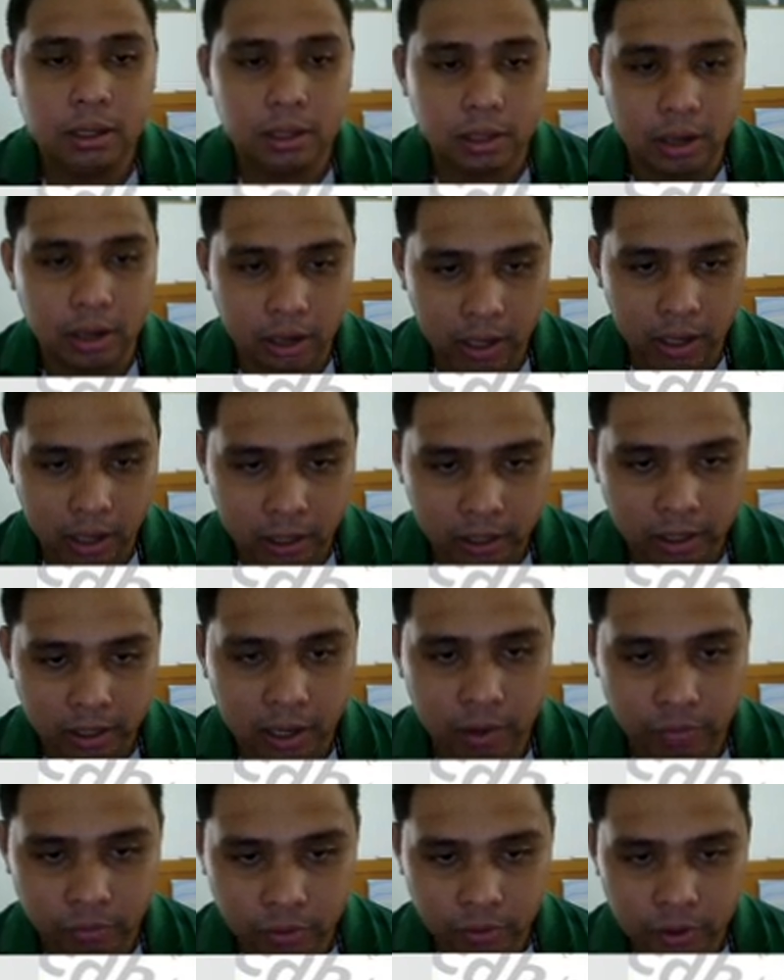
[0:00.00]
There
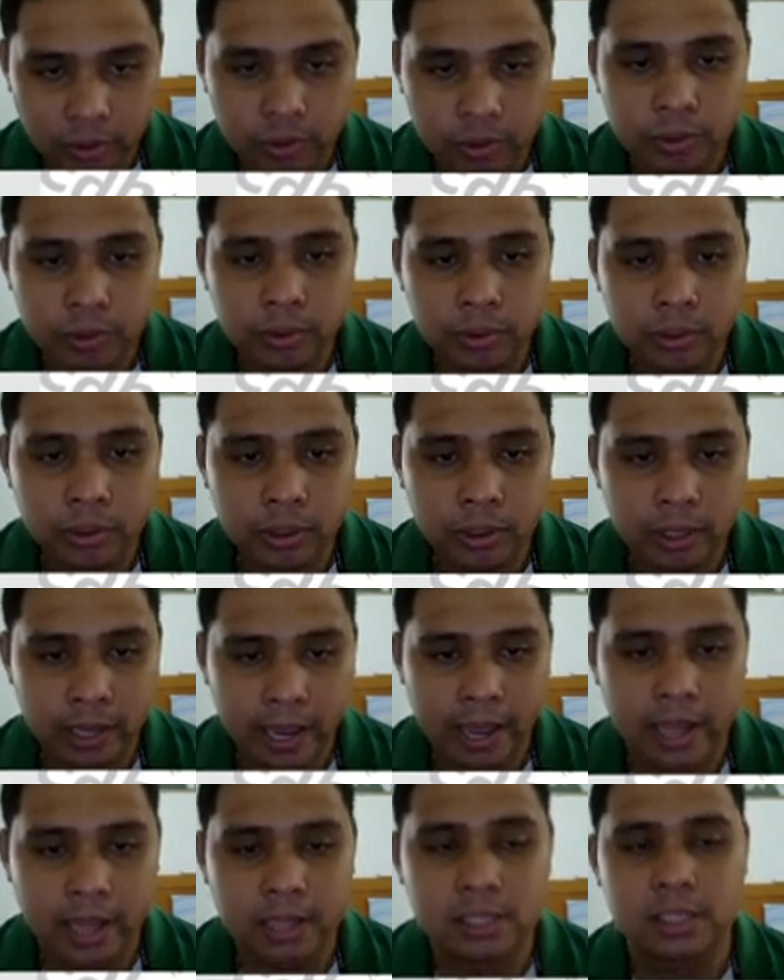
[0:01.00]
are a few
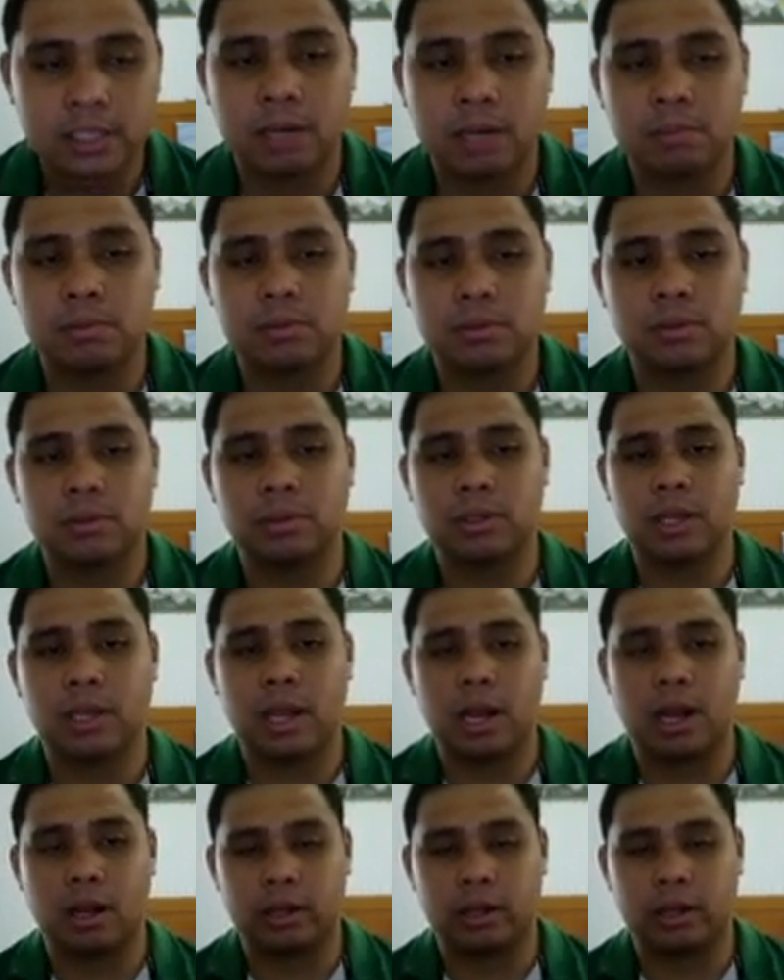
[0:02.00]
cans of soda.